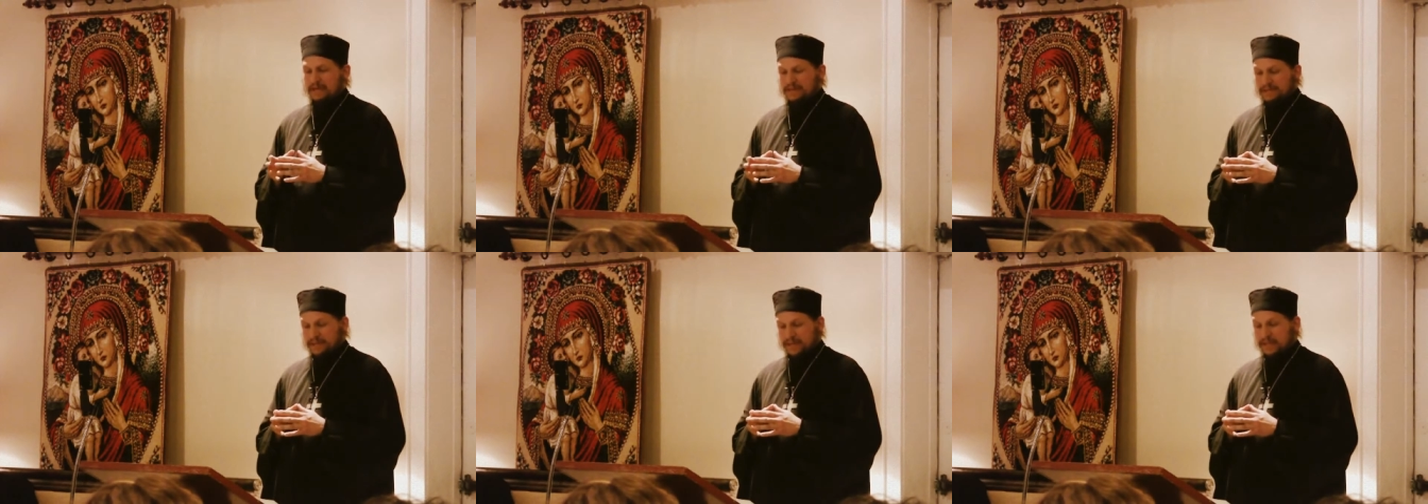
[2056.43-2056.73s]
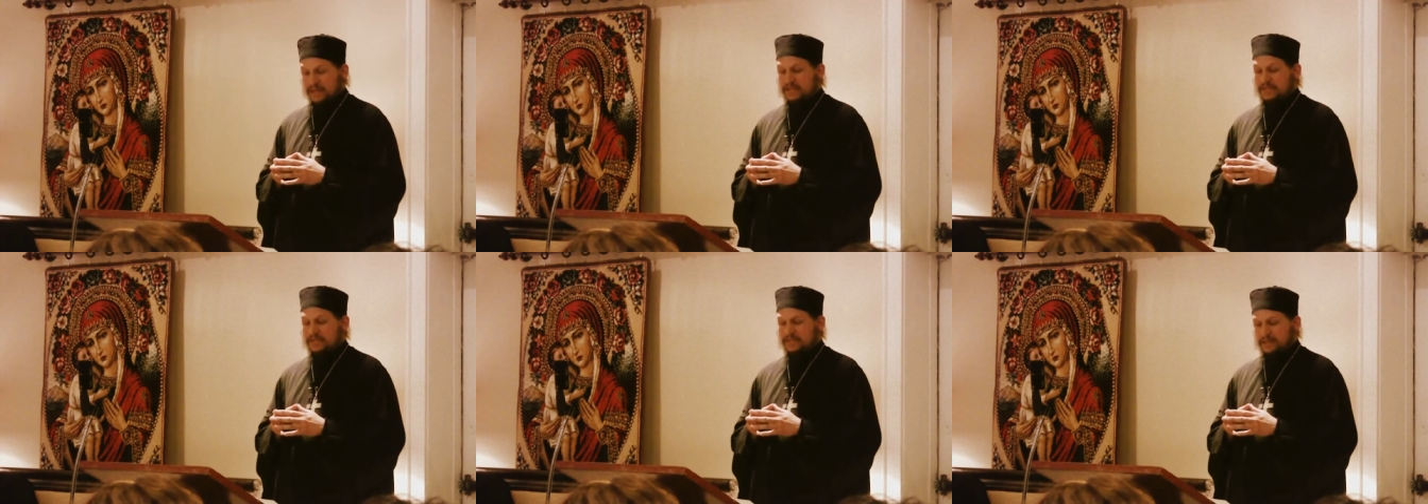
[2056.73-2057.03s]

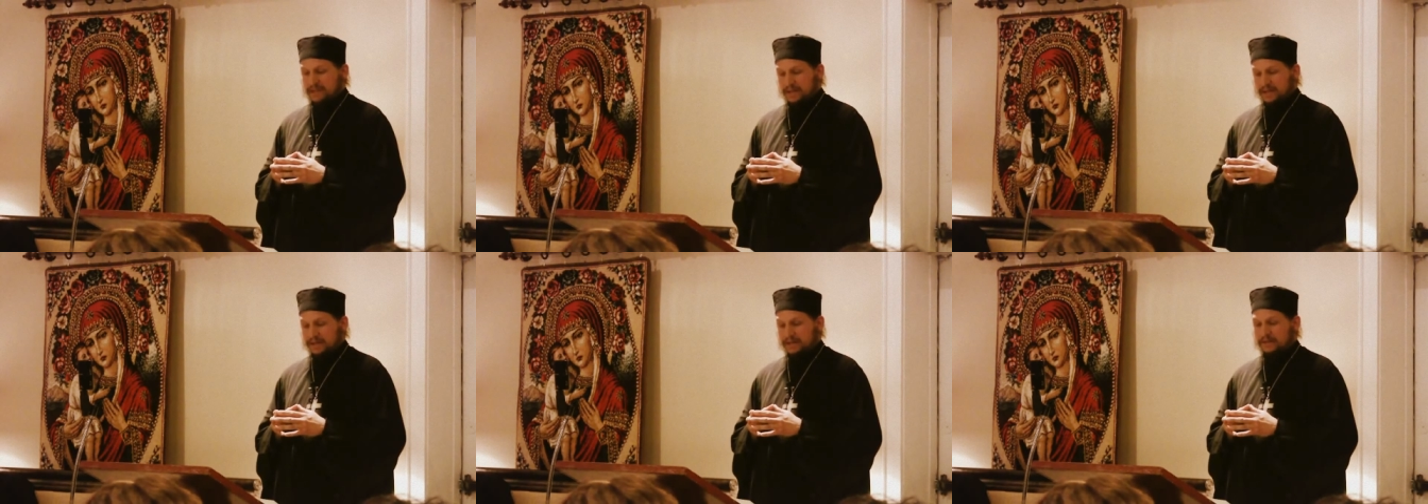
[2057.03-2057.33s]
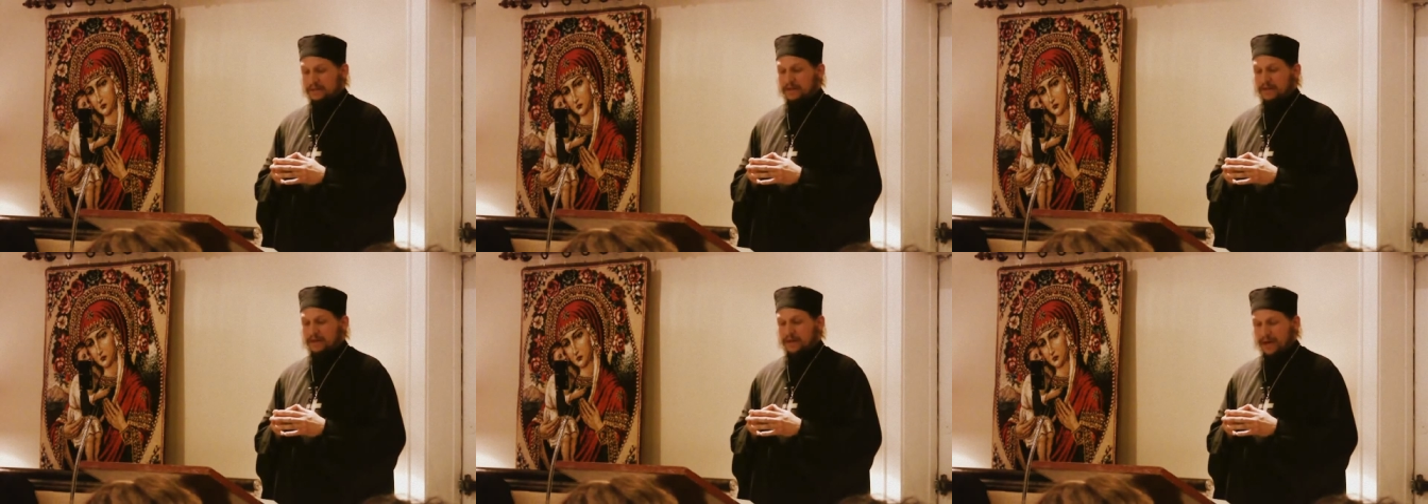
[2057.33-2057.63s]
These
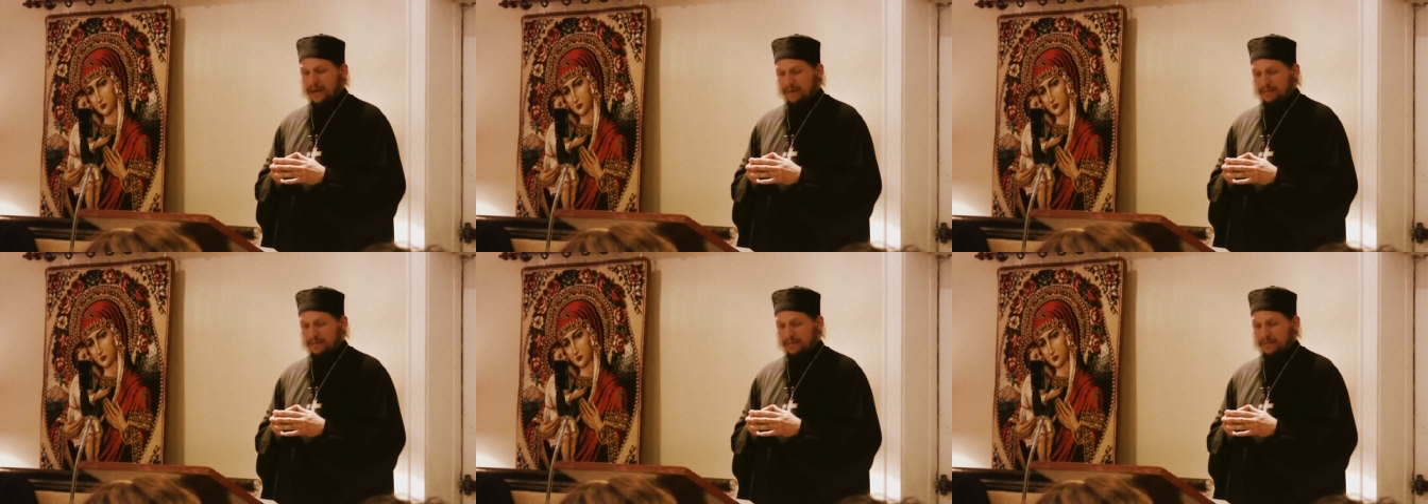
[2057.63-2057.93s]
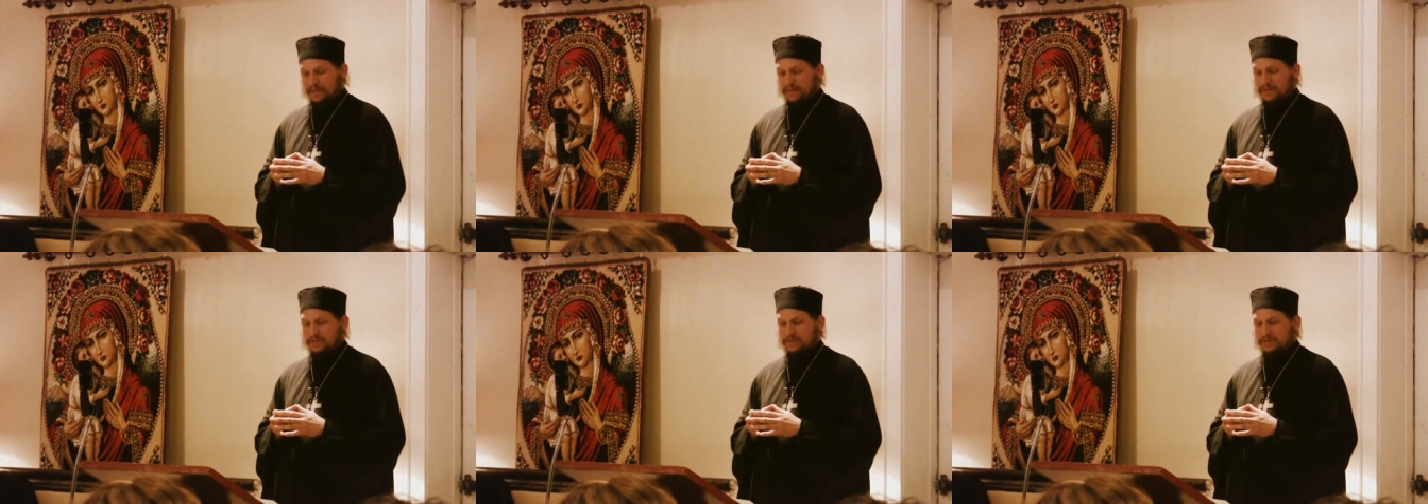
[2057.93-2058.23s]
things are
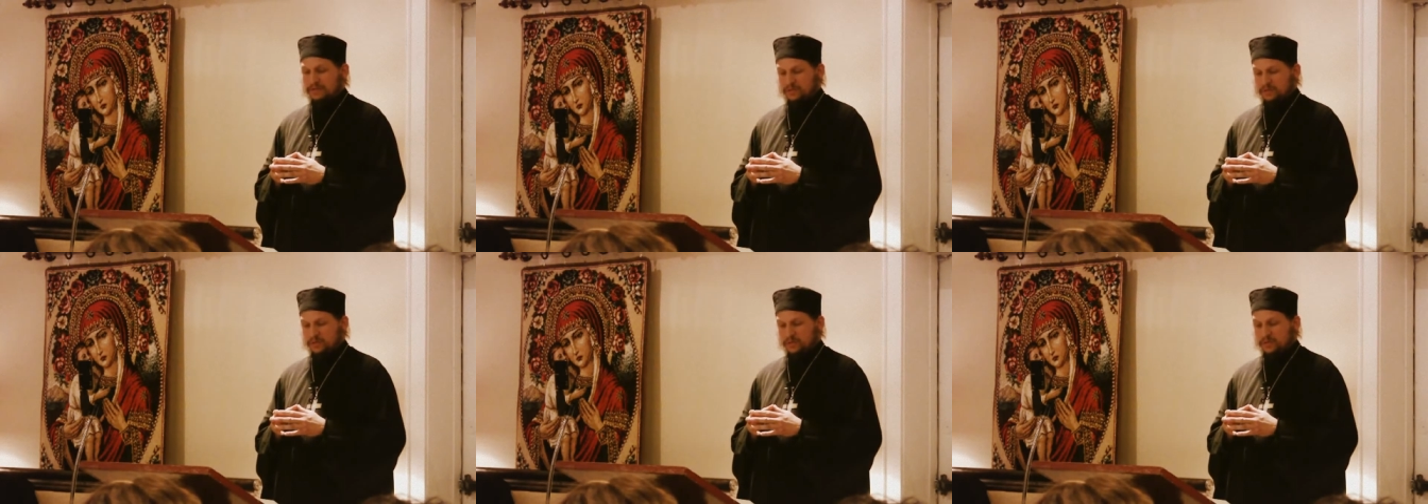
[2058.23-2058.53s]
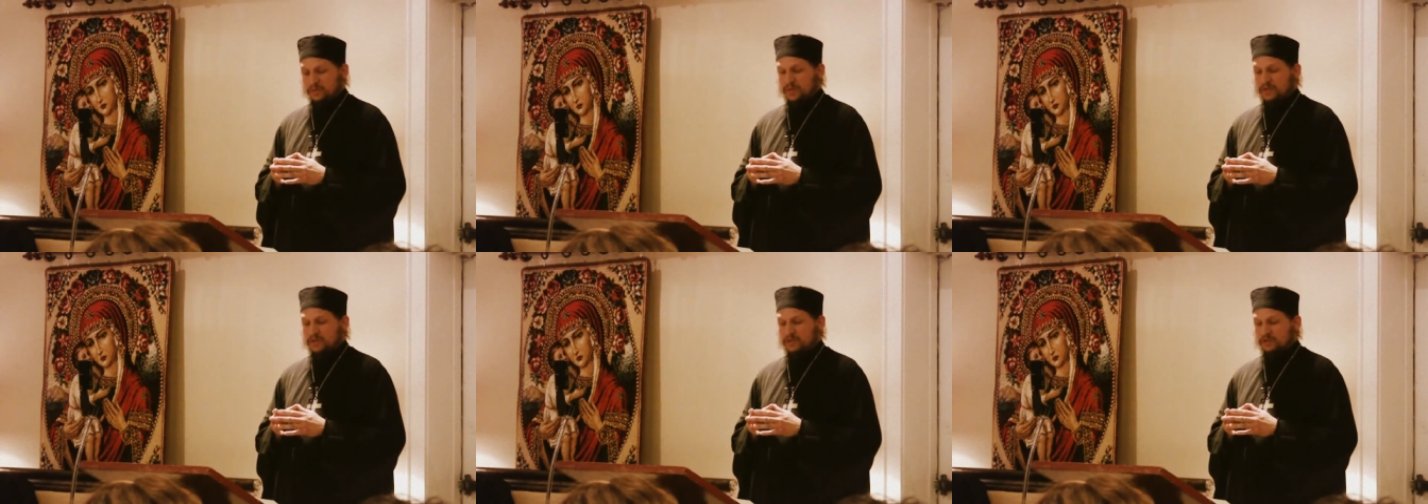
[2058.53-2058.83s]
happening to you
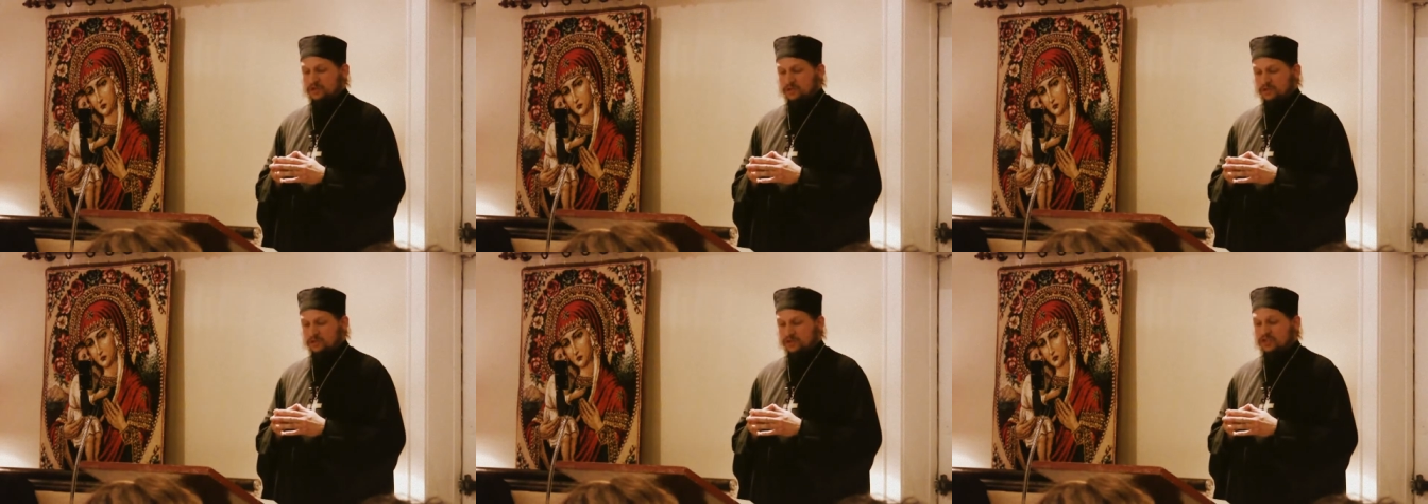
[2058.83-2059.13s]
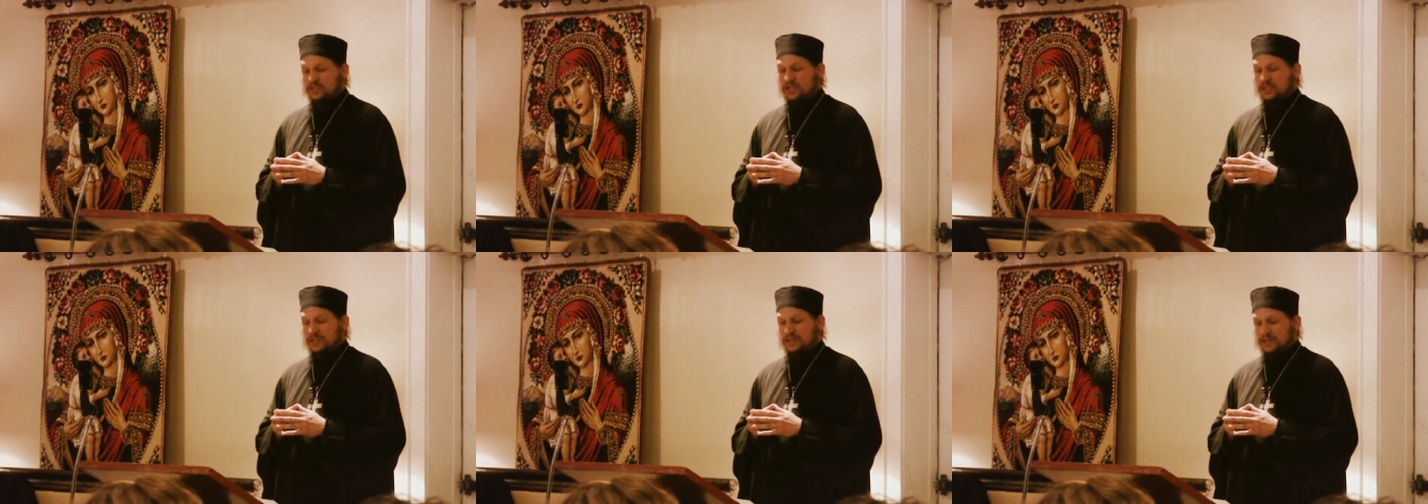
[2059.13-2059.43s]
because you
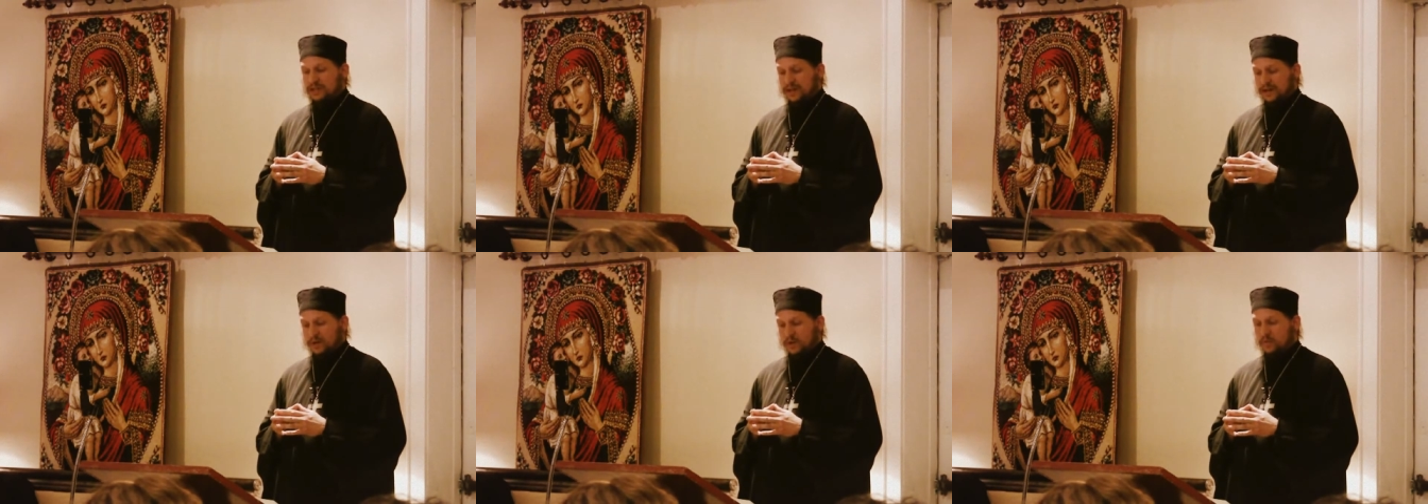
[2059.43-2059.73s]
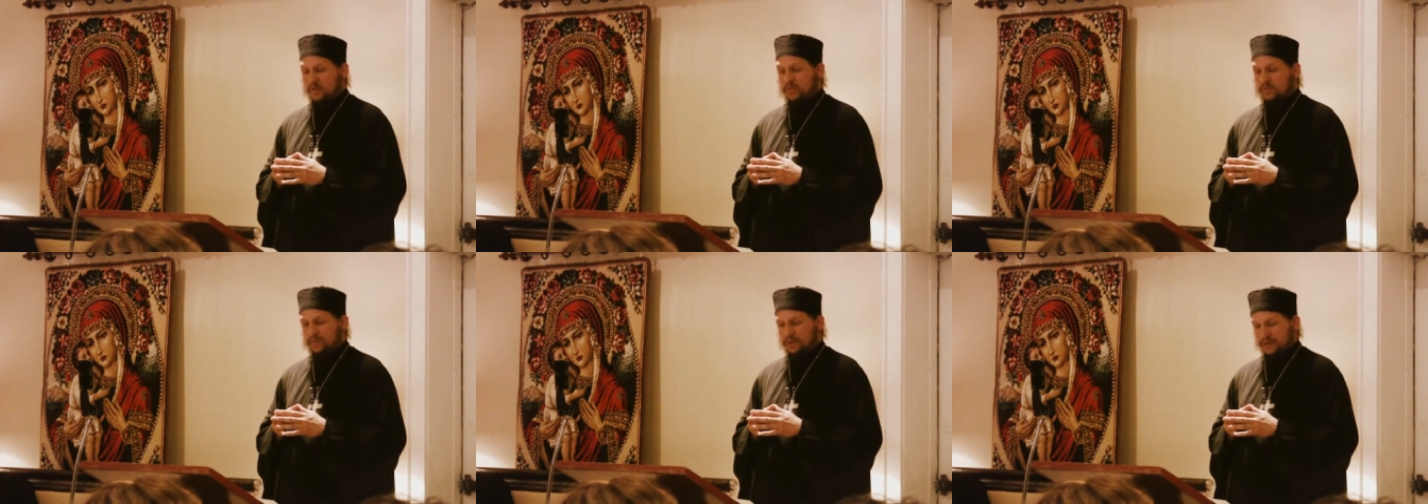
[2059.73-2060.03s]
cheated on a
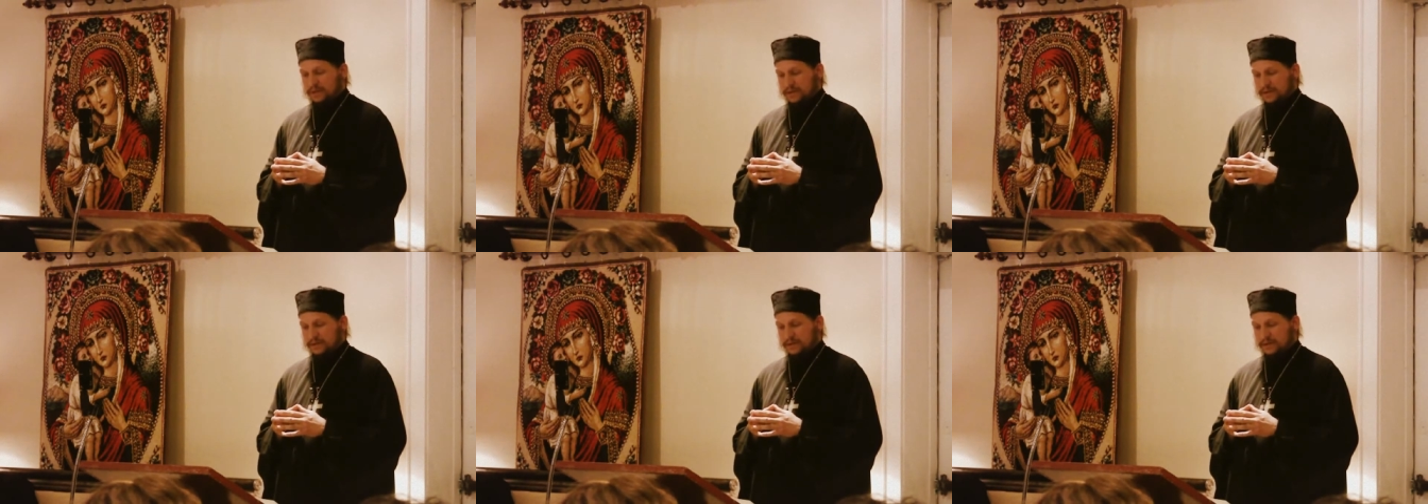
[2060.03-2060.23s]
woman.